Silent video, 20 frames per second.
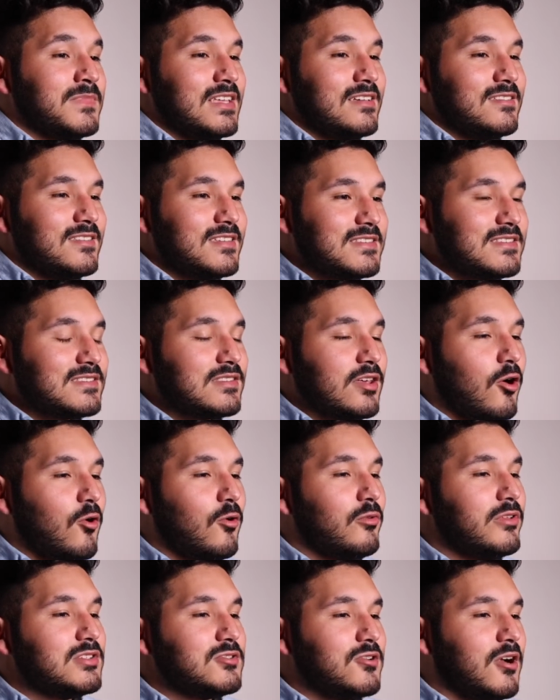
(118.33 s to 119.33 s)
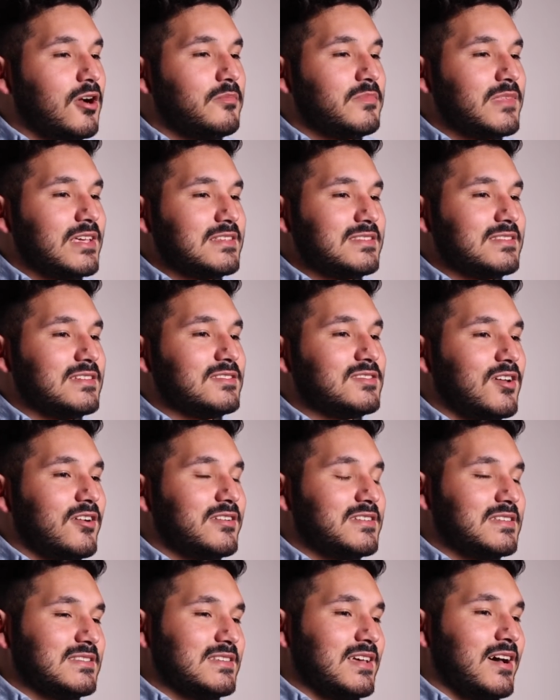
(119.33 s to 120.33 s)
This is the only drum that sits on
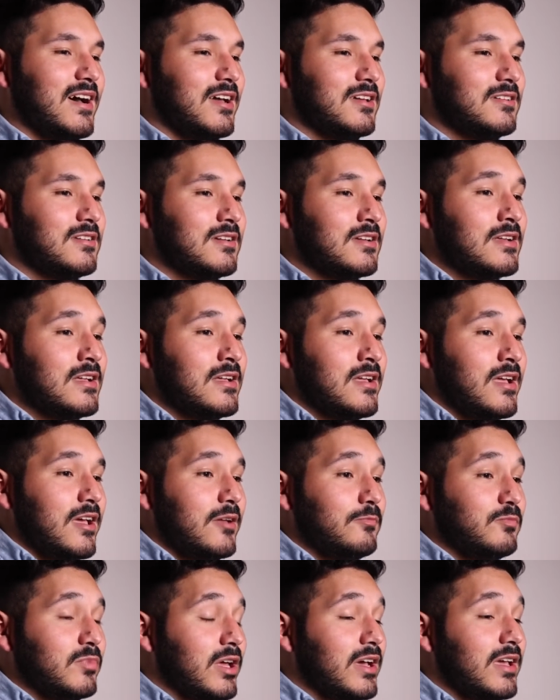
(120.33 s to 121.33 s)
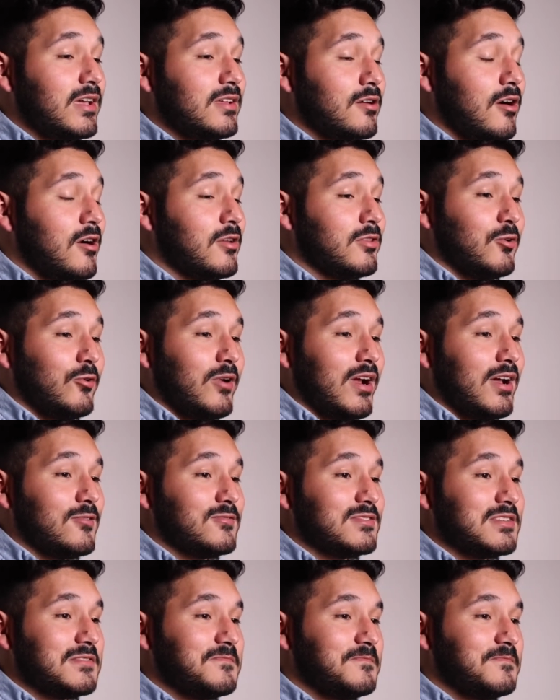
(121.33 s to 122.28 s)
its side and played on the ground.